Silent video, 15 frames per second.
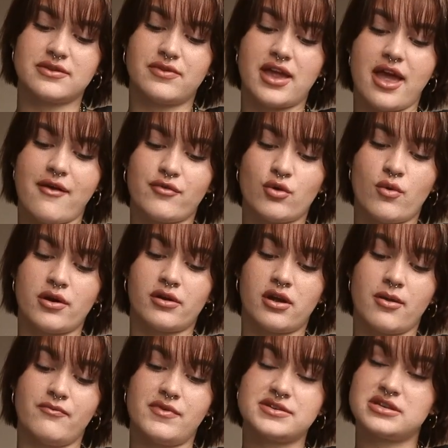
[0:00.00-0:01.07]
if they ever want to
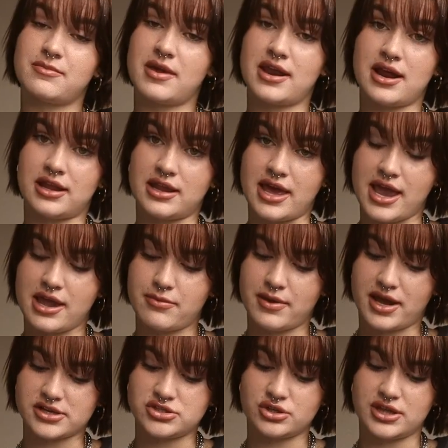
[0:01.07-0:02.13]
come visit me in LA
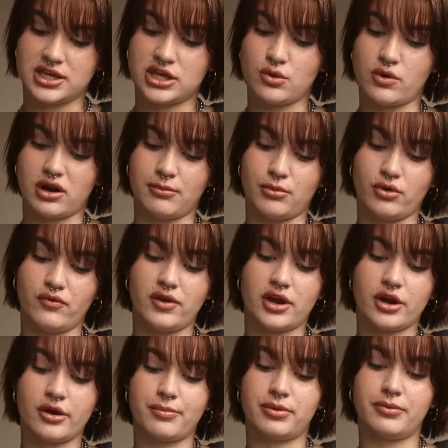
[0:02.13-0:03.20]
because you think you want to move
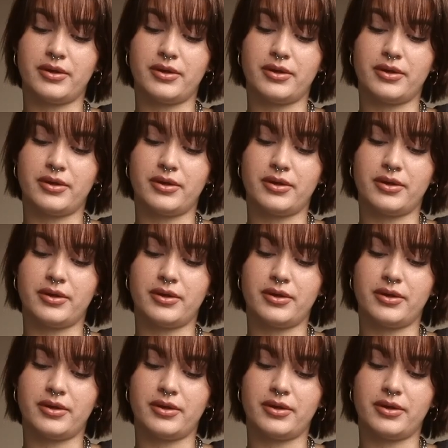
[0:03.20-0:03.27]
here,